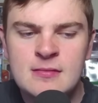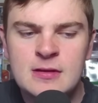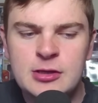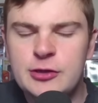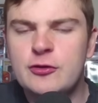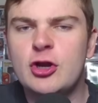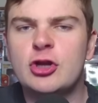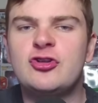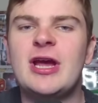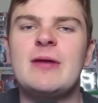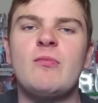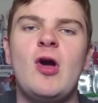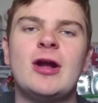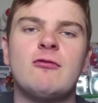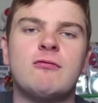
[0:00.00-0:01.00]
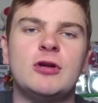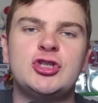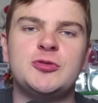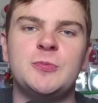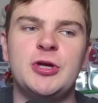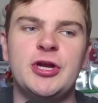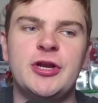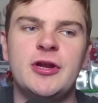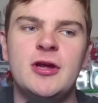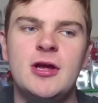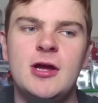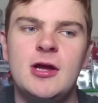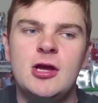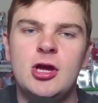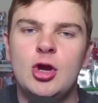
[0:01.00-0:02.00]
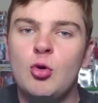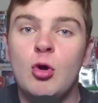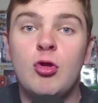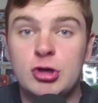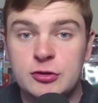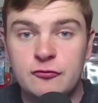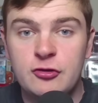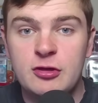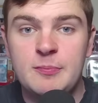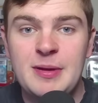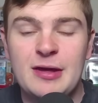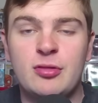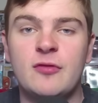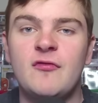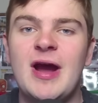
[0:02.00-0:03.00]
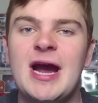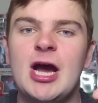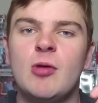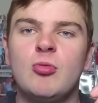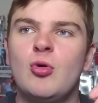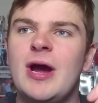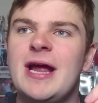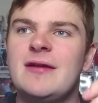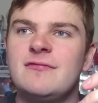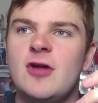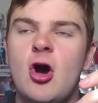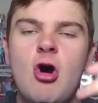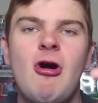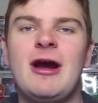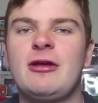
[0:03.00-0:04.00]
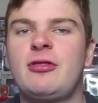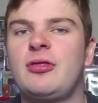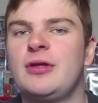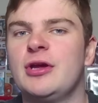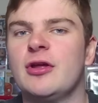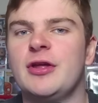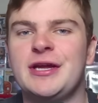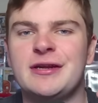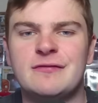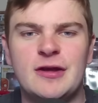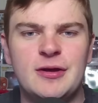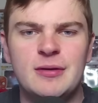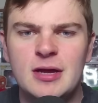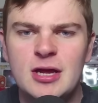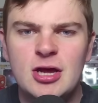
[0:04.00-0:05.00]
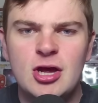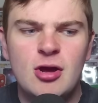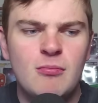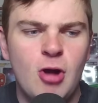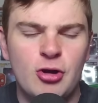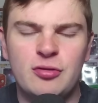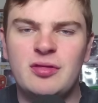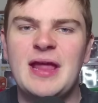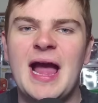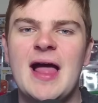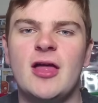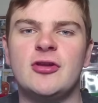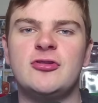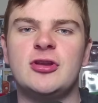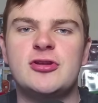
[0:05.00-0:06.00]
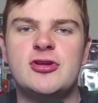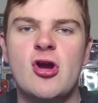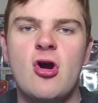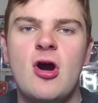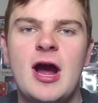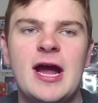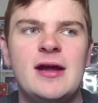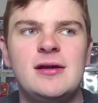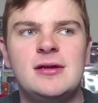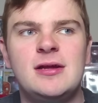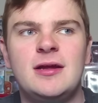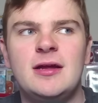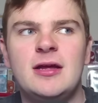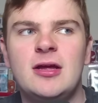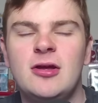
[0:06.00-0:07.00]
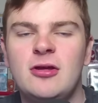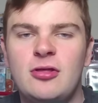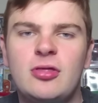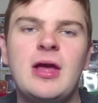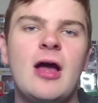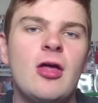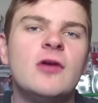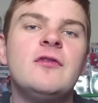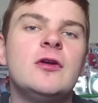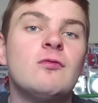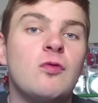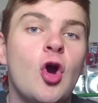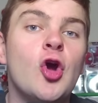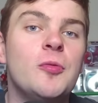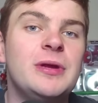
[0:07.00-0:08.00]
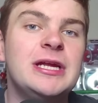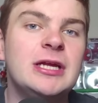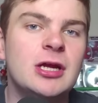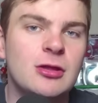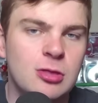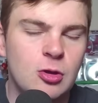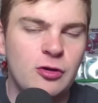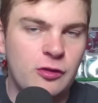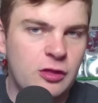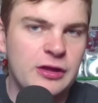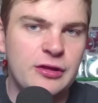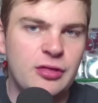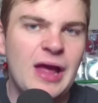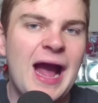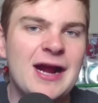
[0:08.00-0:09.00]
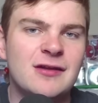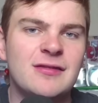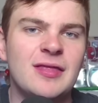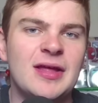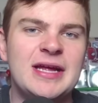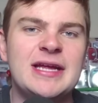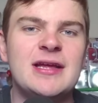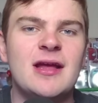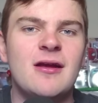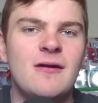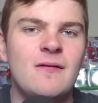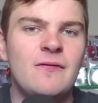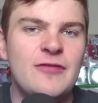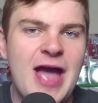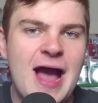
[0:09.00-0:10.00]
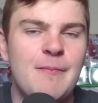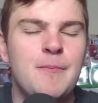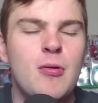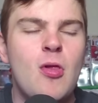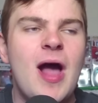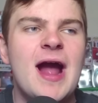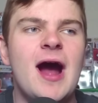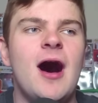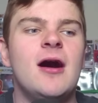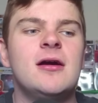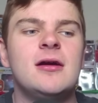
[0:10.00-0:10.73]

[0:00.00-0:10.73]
You got a team like Richmond who are looking for the best available and the high ceiling, the most talented guy. Sullivan Roby looks exactly that player.